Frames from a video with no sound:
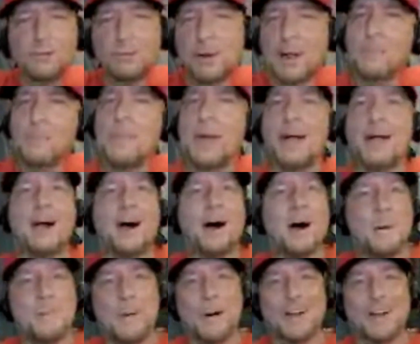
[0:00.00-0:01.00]
dudes would come back
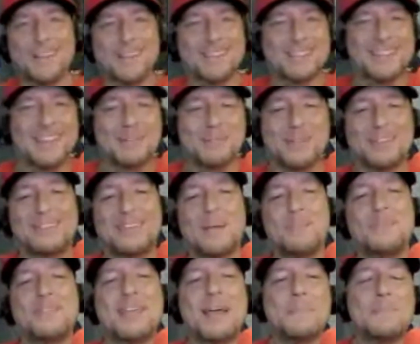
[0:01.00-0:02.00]
up onto the team in
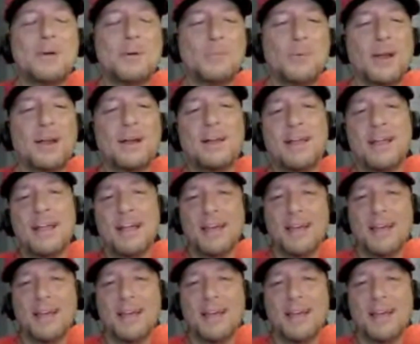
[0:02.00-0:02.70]
September, where